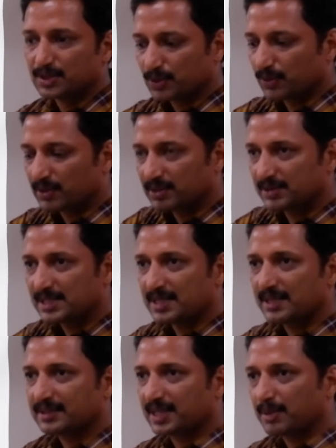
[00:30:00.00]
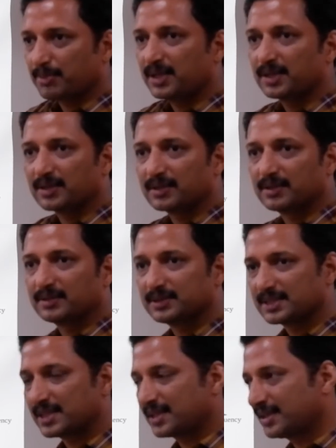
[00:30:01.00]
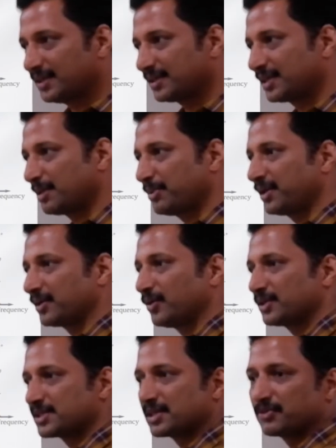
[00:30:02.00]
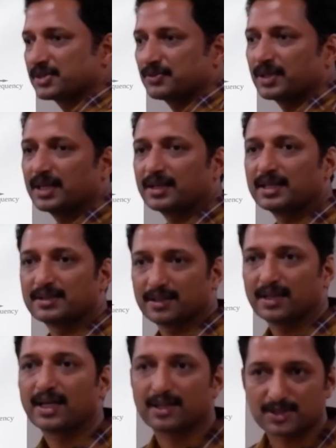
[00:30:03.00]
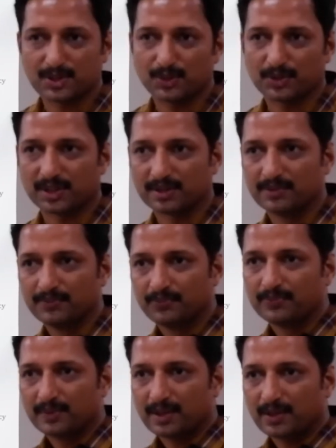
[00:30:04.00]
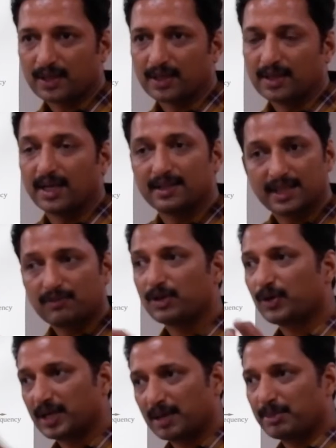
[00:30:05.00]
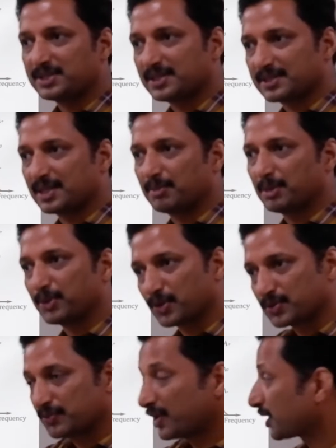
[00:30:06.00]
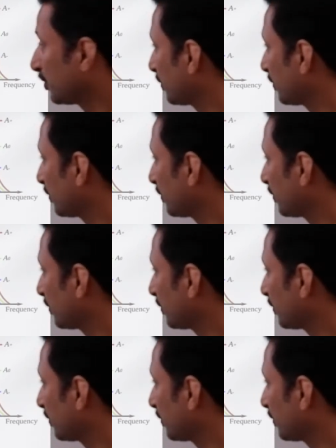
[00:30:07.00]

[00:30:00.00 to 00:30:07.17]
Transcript: So just like tapping on the surface, we can get high resolution. Okay, and that will not damage the sample because we are